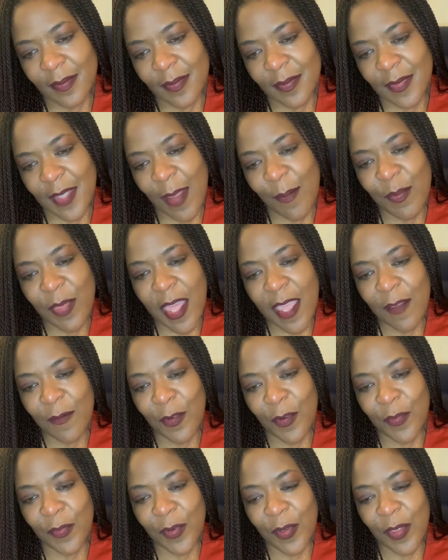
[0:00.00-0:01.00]
I'm thankful
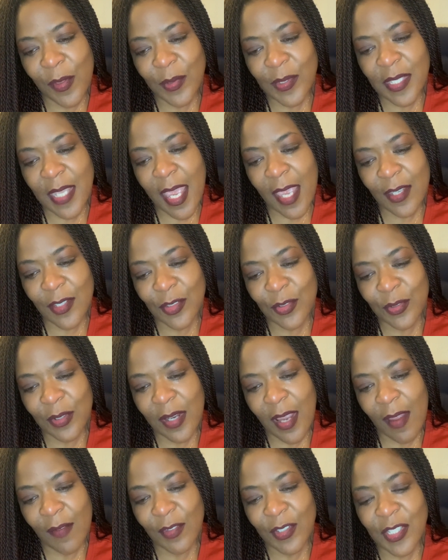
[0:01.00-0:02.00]
for those extra
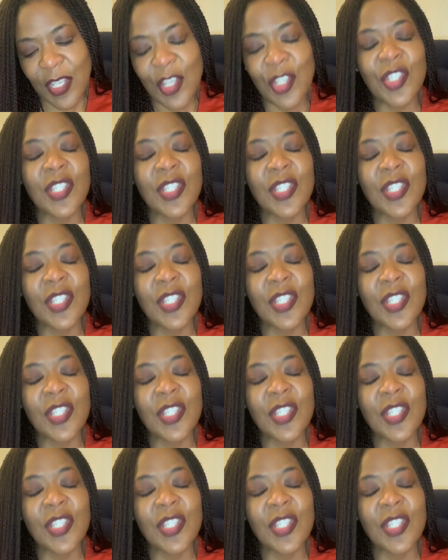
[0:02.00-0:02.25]
conversations.